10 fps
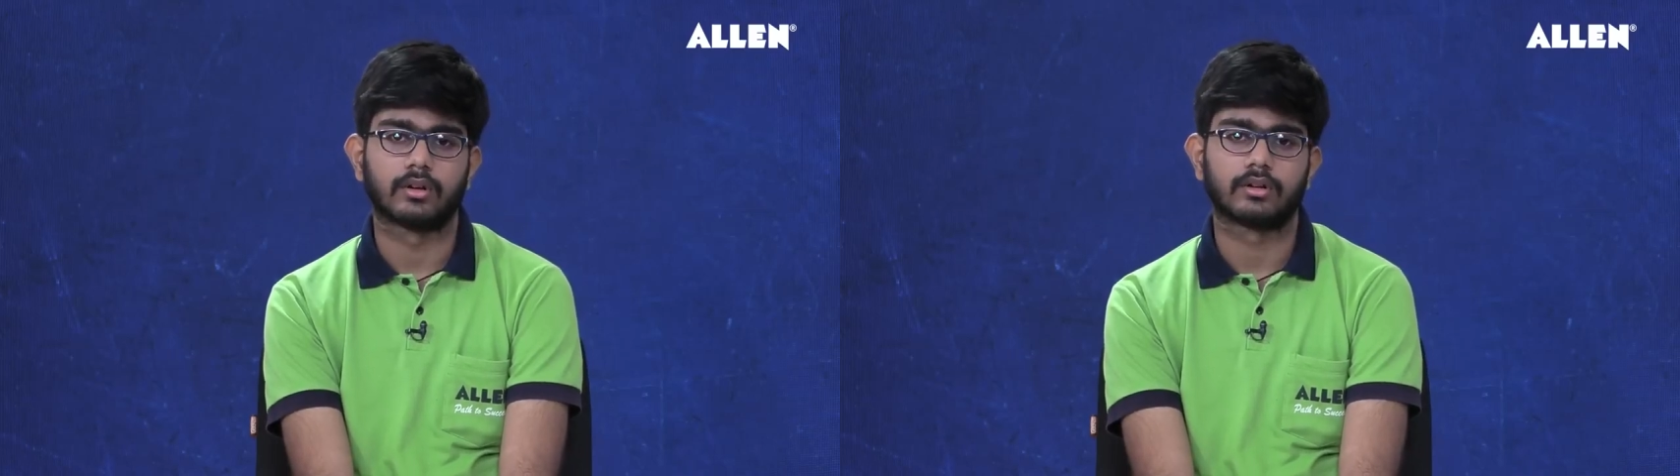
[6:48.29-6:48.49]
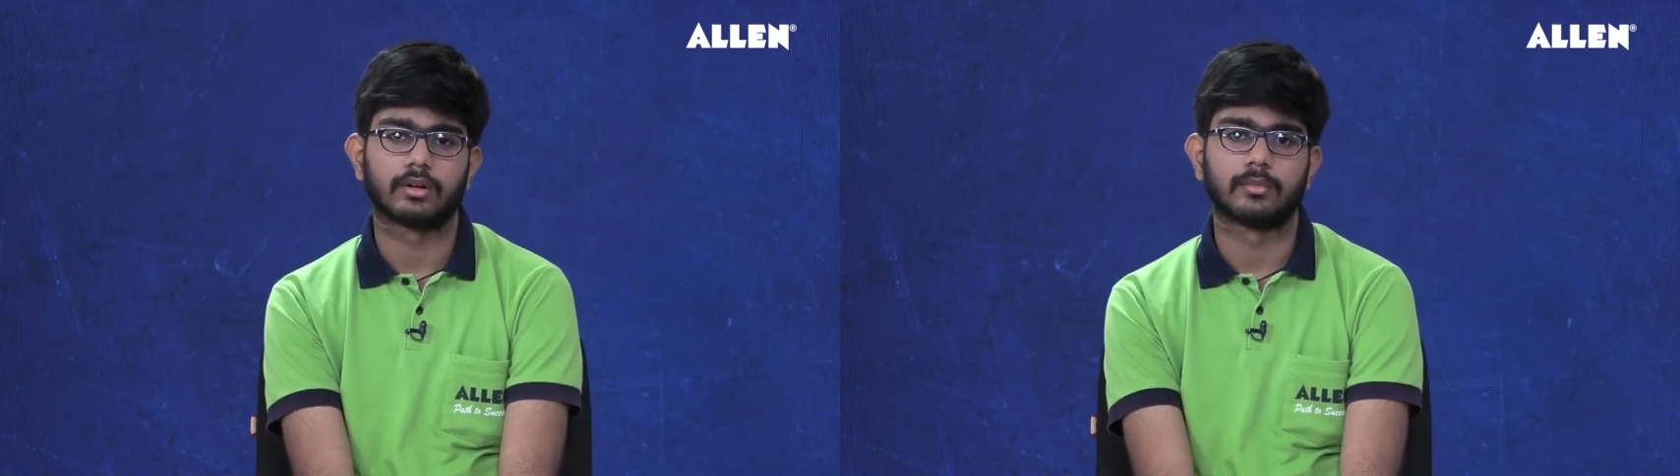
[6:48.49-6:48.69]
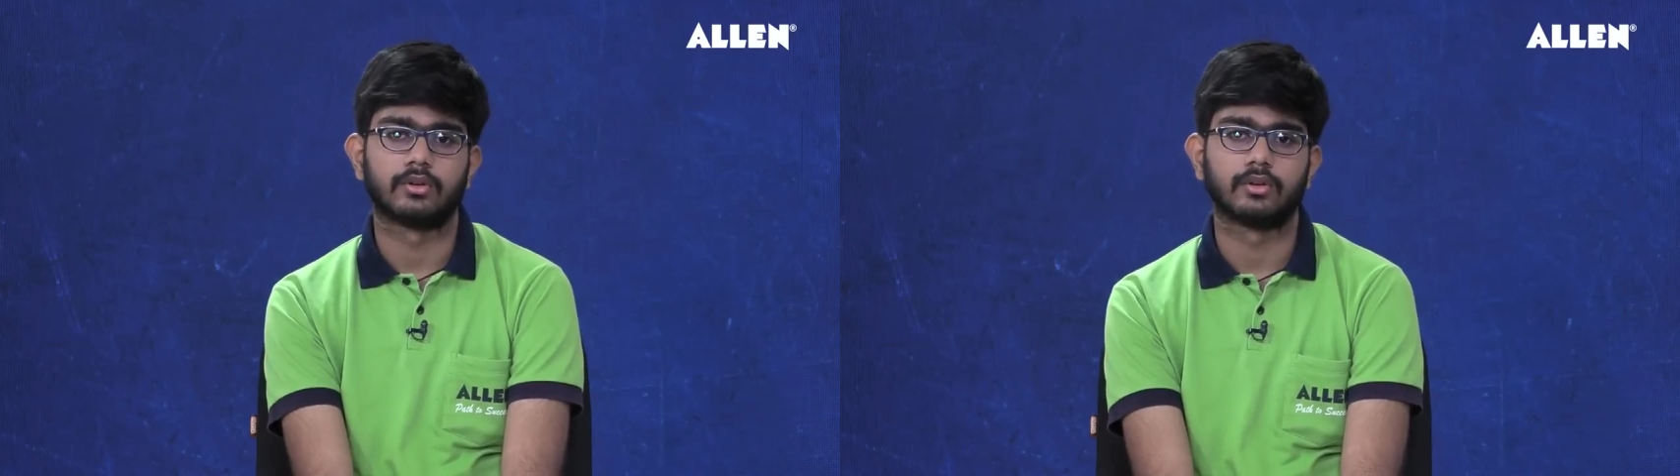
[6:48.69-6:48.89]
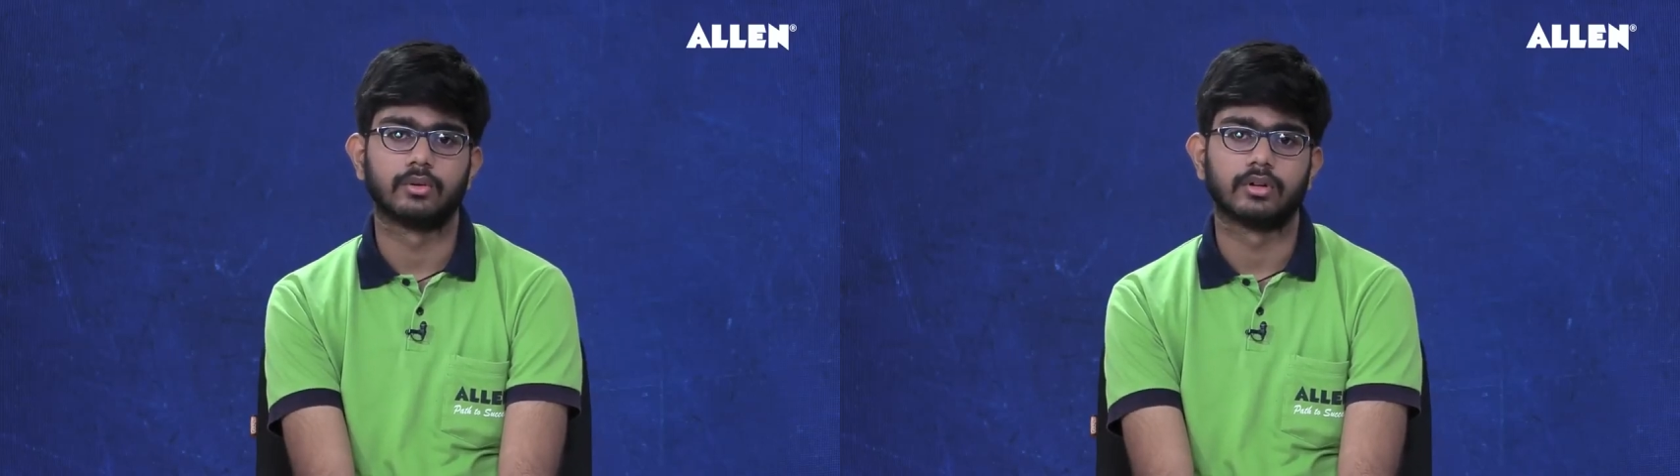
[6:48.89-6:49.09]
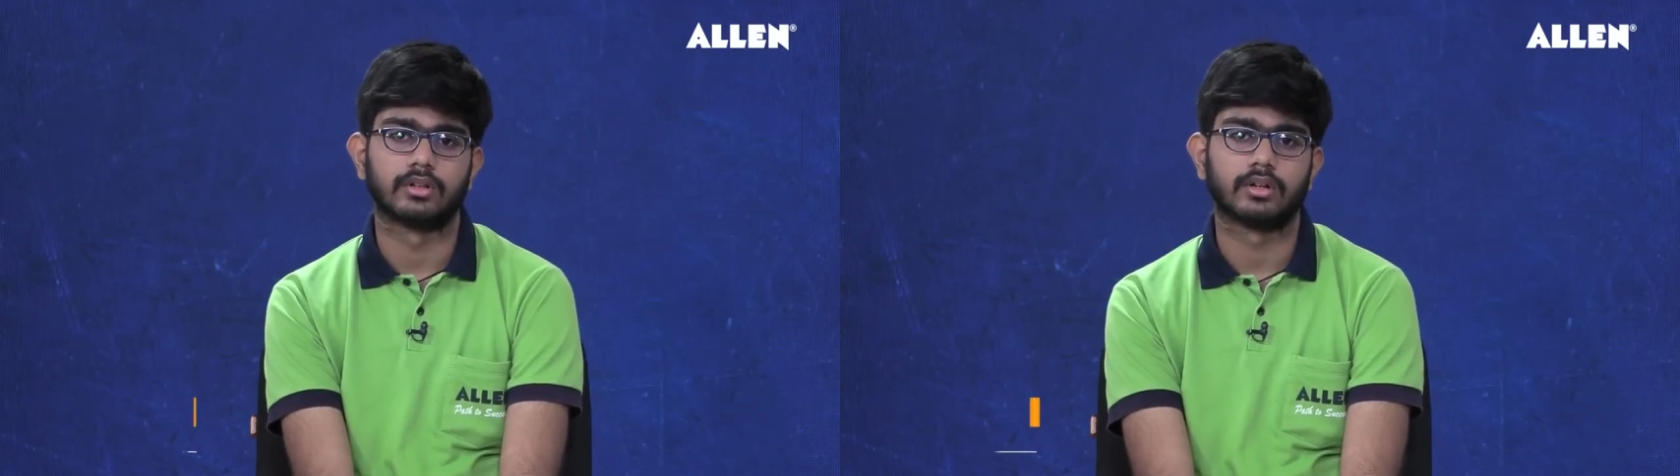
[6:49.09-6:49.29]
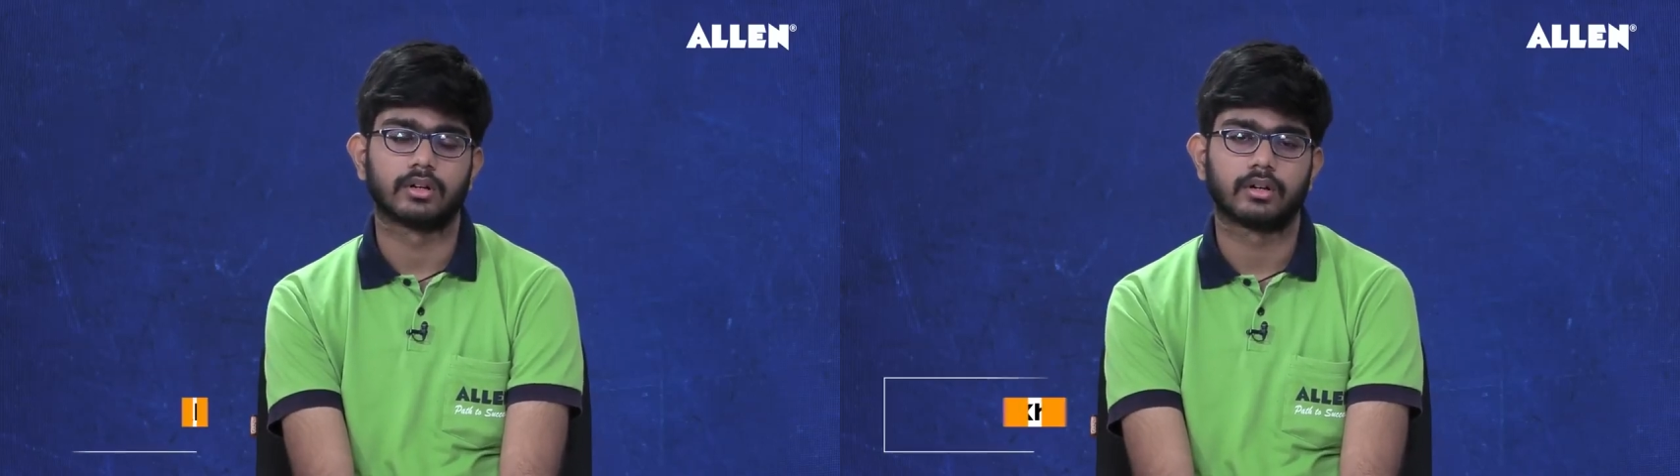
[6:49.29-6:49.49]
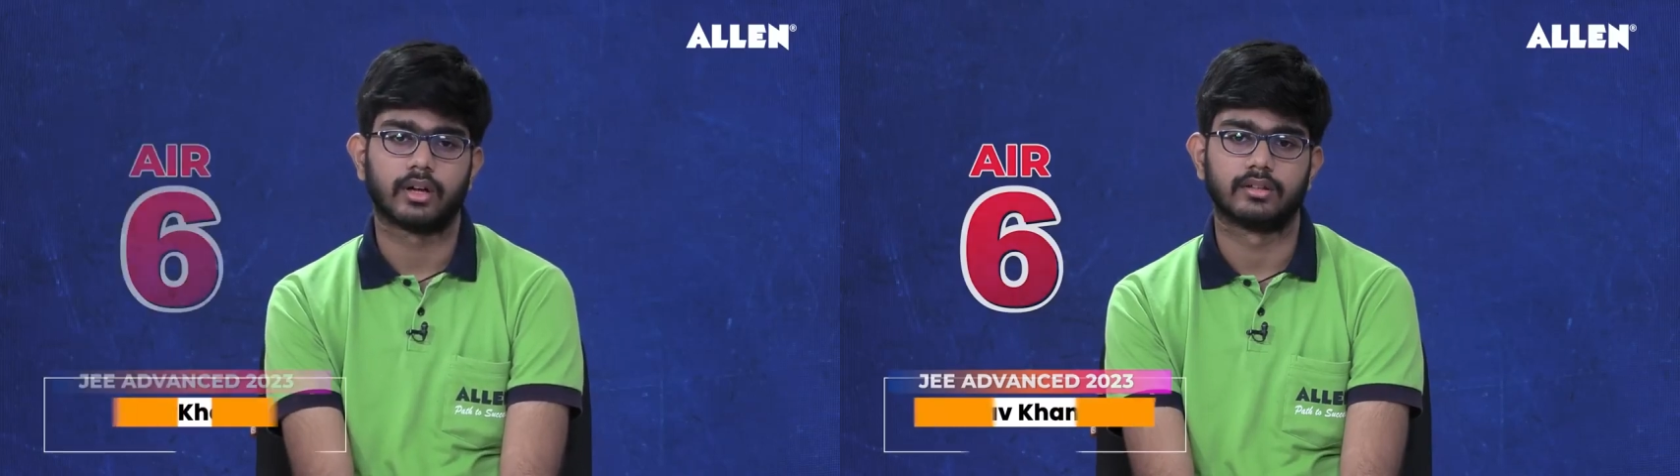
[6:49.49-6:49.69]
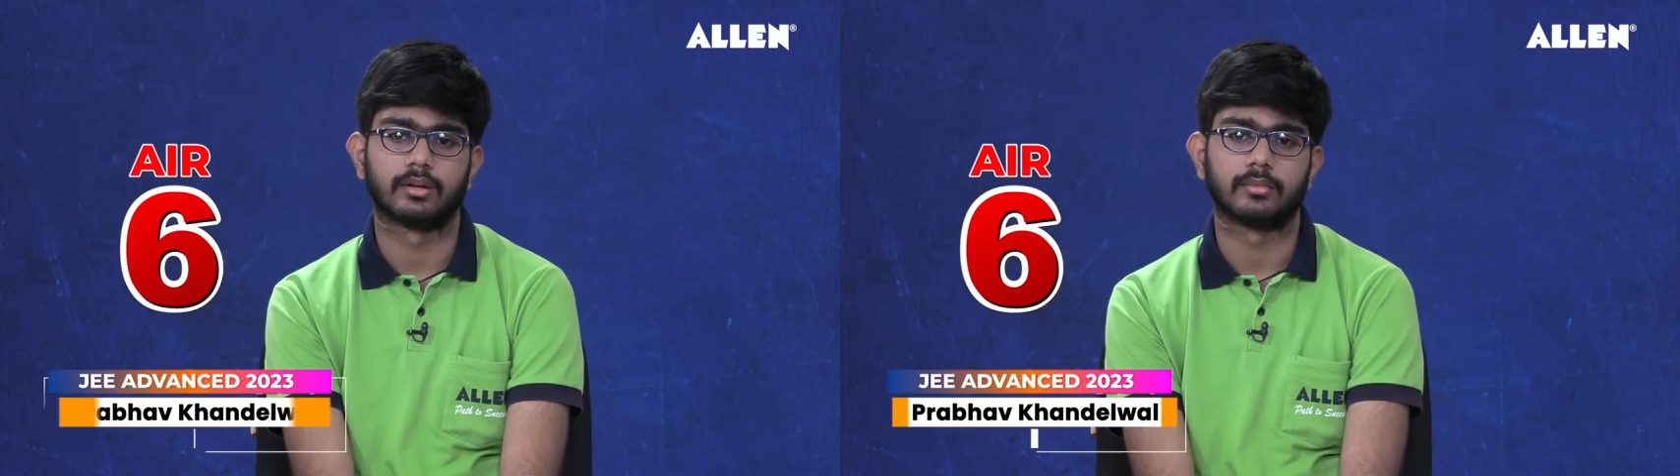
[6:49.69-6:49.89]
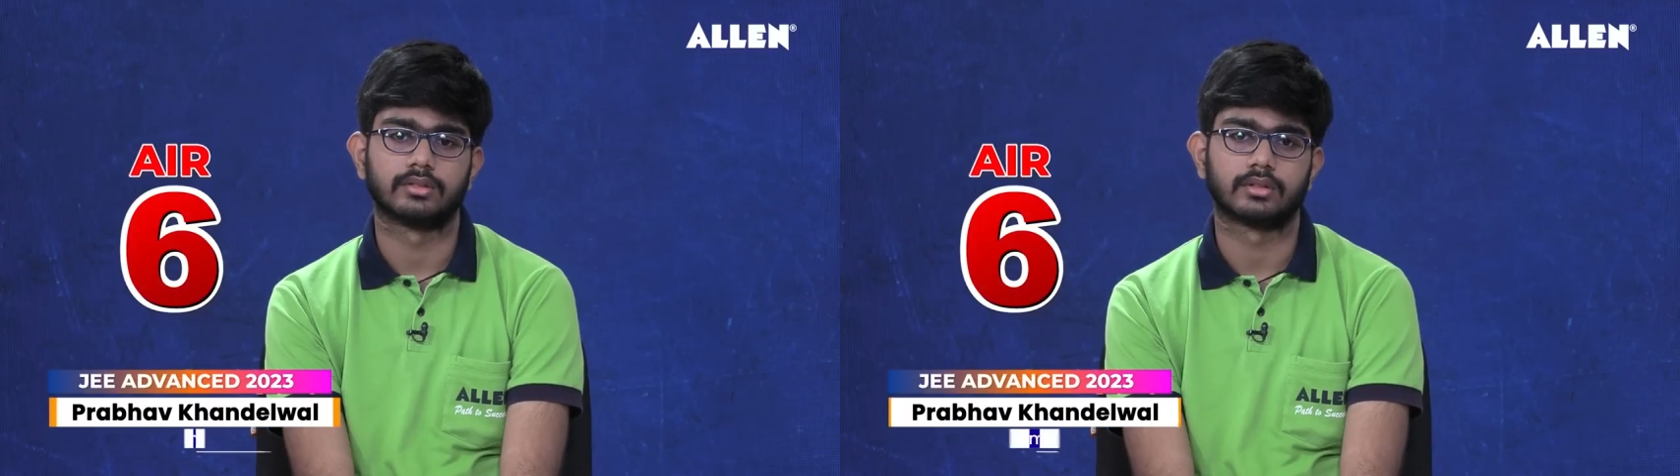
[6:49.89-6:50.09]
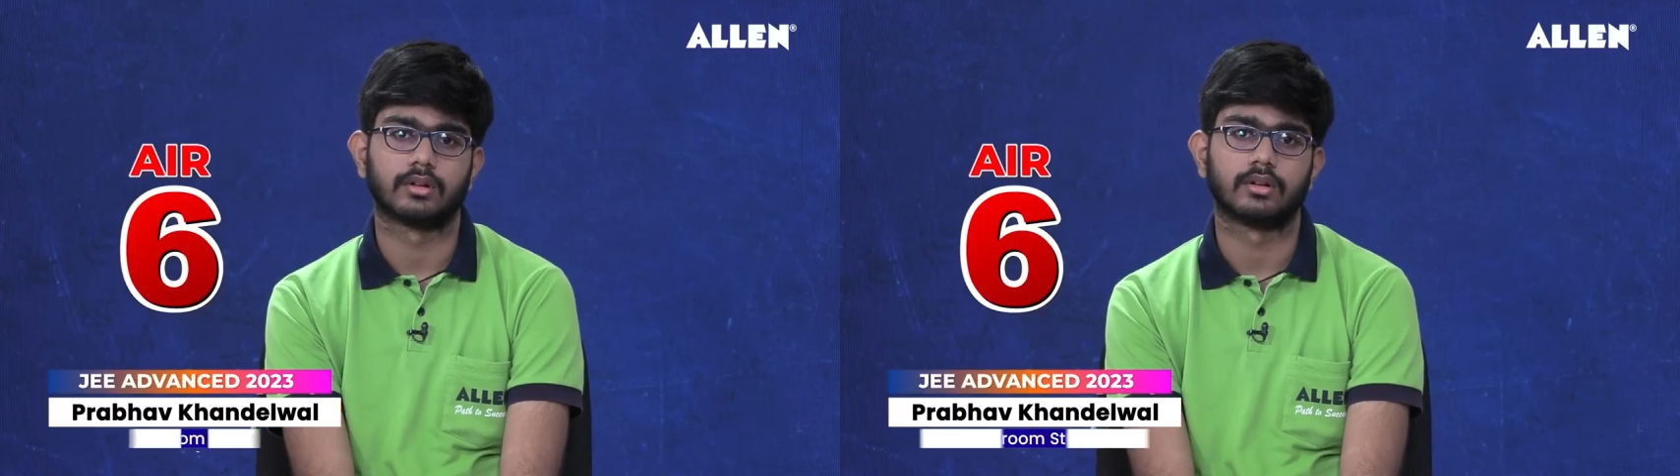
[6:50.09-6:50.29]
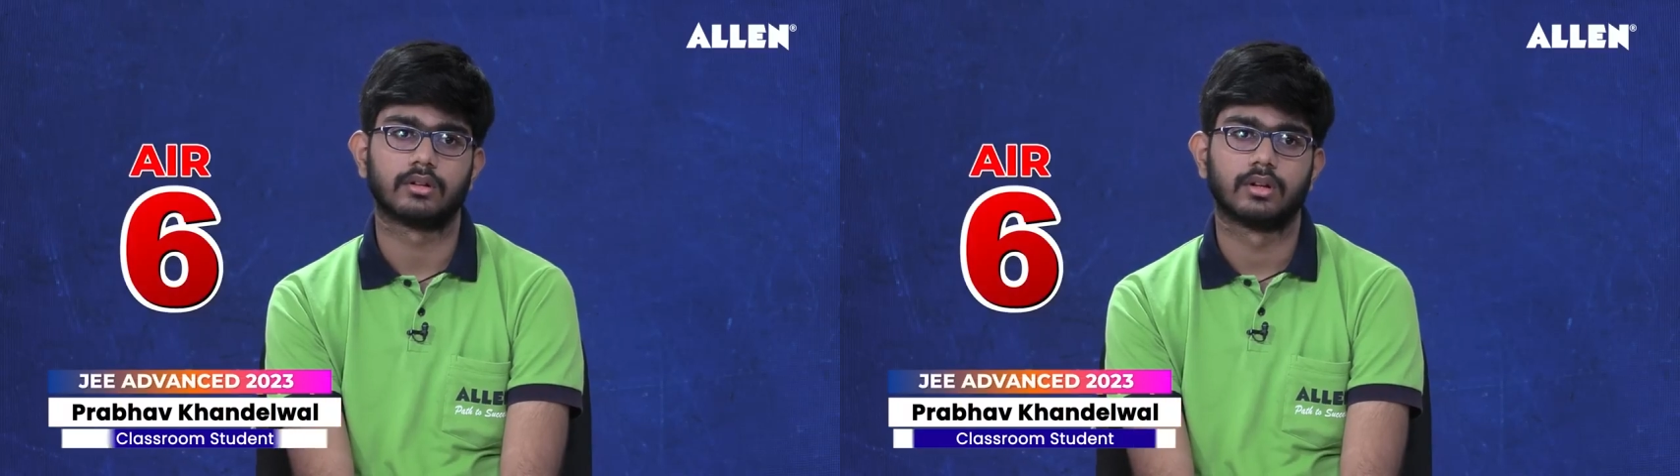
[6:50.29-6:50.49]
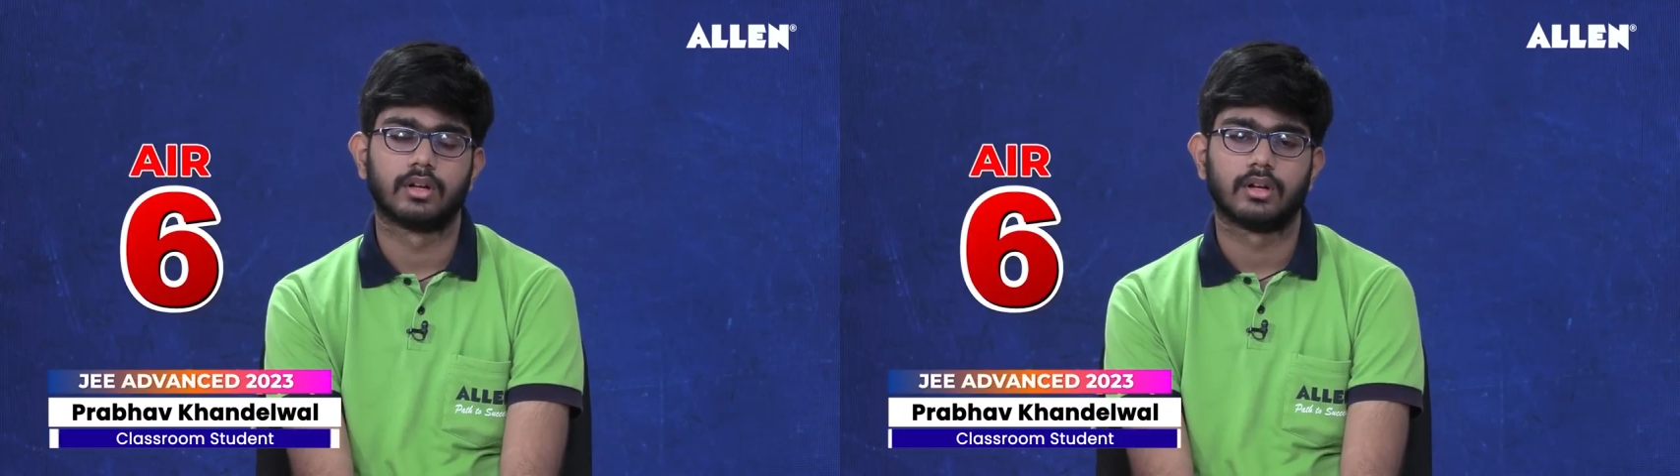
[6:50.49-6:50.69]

not able to do in the examination hall.